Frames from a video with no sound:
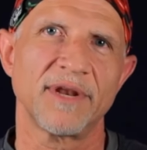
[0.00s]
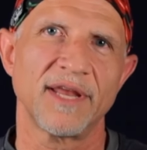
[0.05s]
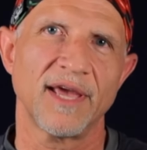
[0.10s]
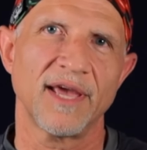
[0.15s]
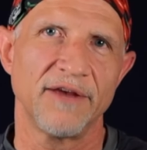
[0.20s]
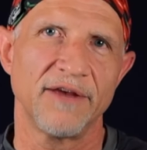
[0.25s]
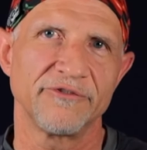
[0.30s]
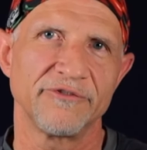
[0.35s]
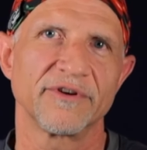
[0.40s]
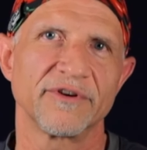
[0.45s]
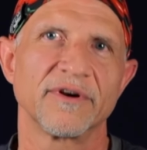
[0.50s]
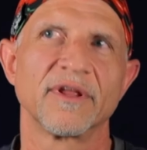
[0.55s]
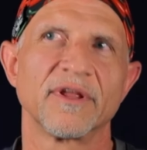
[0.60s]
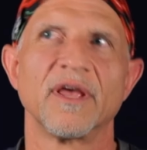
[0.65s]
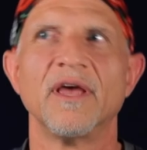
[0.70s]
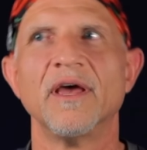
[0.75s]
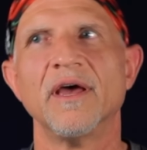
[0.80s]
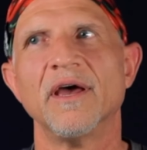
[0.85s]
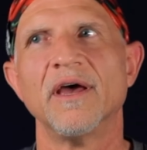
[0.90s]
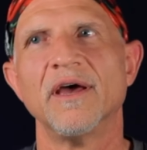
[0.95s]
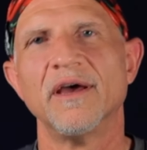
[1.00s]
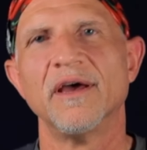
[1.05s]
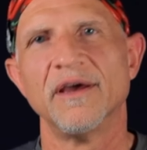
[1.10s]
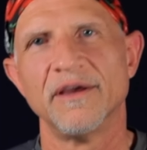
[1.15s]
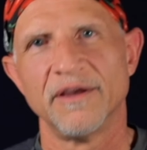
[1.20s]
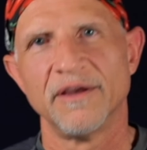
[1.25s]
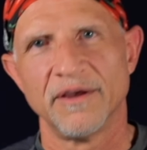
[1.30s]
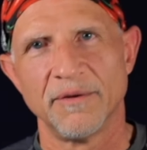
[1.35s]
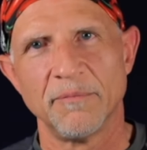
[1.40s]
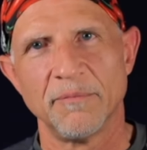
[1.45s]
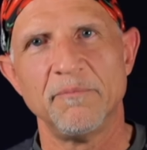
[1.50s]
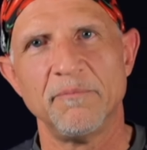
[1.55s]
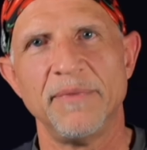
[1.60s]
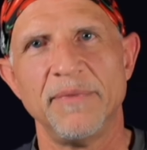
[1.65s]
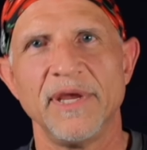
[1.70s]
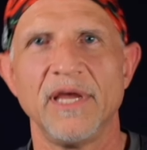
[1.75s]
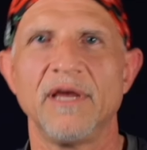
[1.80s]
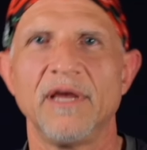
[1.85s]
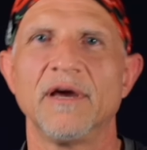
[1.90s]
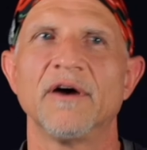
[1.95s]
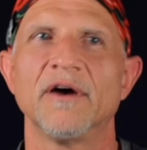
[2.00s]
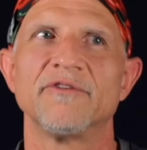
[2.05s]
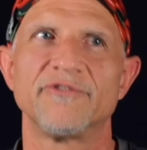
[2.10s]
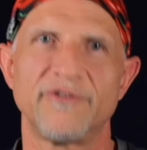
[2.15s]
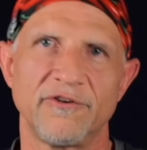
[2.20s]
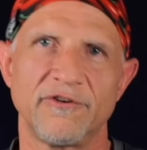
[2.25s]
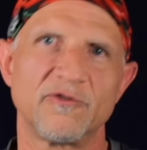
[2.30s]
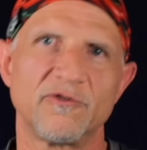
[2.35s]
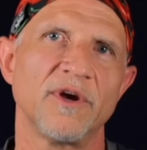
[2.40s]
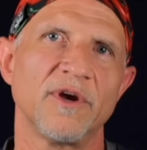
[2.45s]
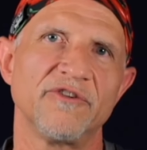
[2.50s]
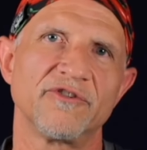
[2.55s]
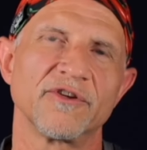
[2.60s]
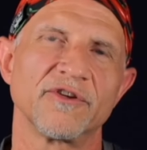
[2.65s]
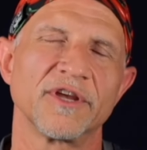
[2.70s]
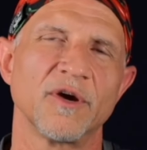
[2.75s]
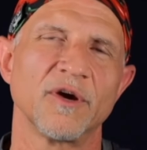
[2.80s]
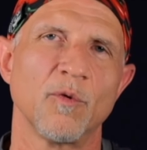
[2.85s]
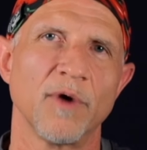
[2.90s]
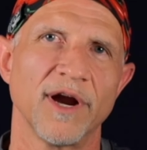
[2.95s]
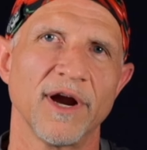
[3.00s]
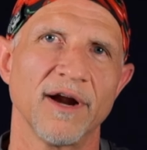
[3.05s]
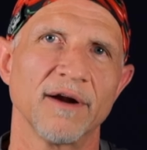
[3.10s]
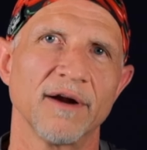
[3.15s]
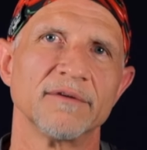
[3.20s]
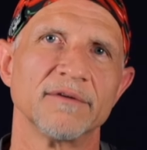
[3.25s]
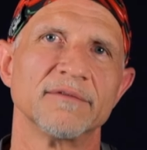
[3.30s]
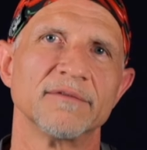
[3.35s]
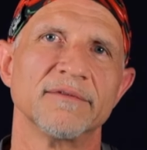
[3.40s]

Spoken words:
hazard, be situationally aware.